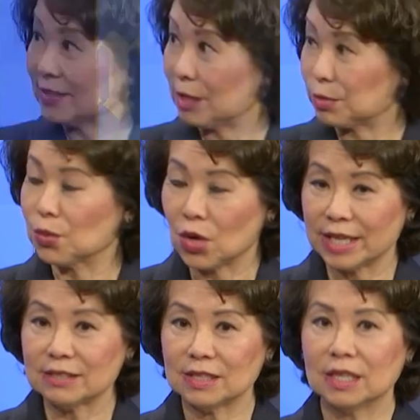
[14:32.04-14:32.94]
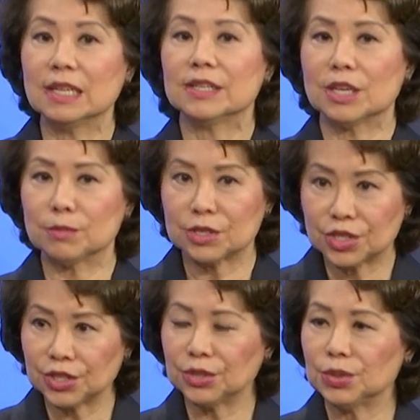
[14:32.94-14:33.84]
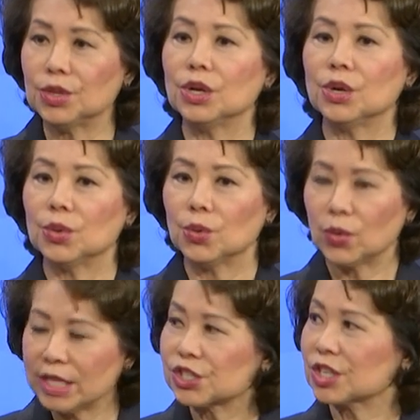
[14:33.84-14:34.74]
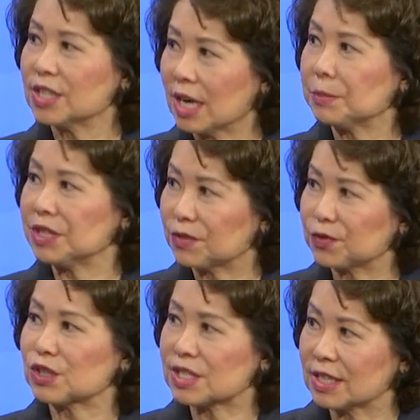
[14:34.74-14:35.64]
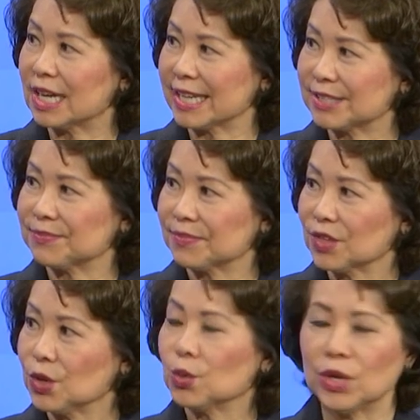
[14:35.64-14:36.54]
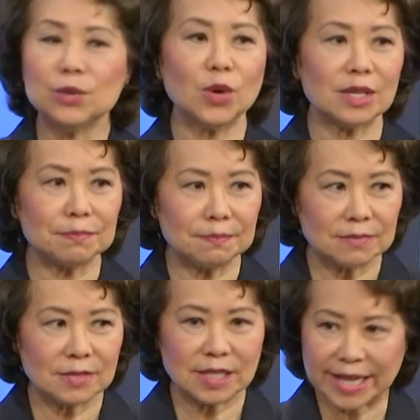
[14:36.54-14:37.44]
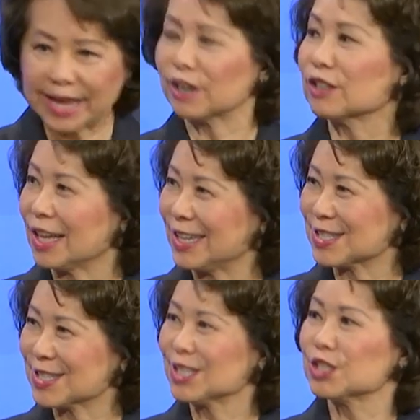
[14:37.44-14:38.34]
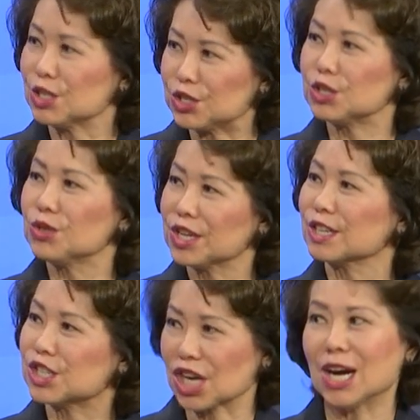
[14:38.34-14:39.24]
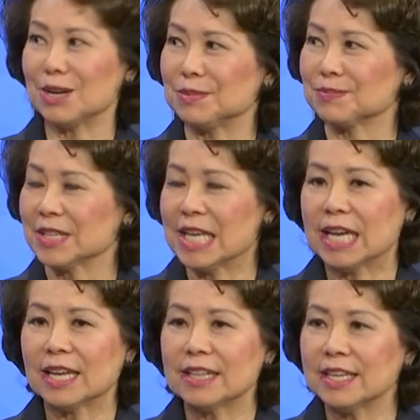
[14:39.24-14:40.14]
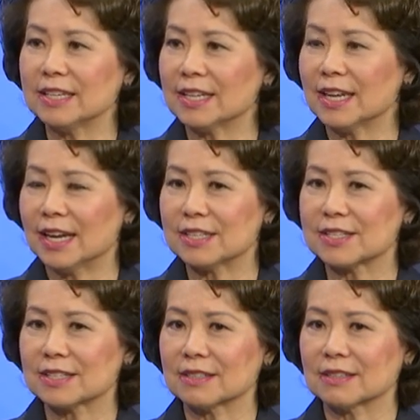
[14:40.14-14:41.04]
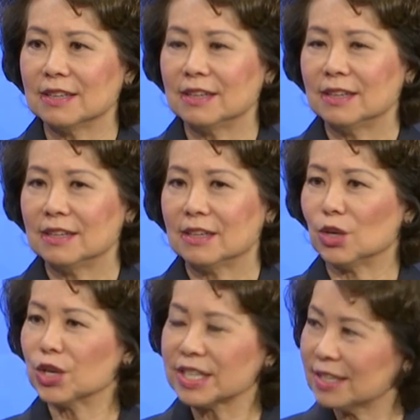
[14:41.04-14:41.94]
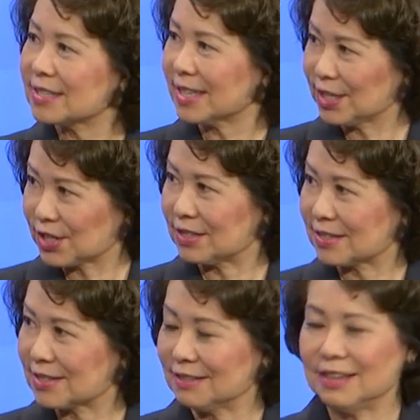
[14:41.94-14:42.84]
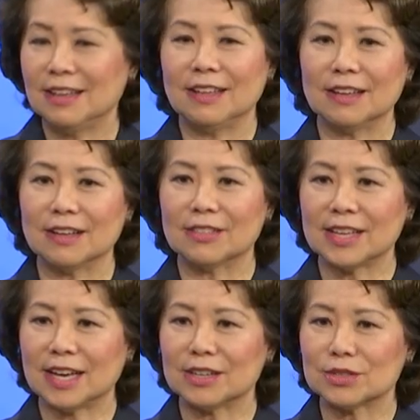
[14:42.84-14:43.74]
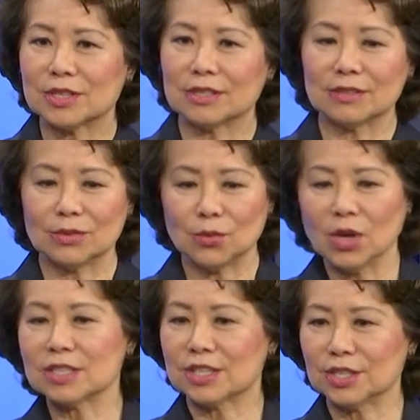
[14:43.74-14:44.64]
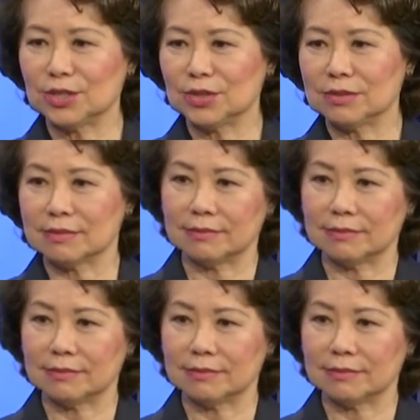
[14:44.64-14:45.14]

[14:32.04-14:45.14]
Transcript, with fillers: number one. Number two, we should not be the first line. We want the airlines to do their job. And I think as uh, organizations, Uh, that want to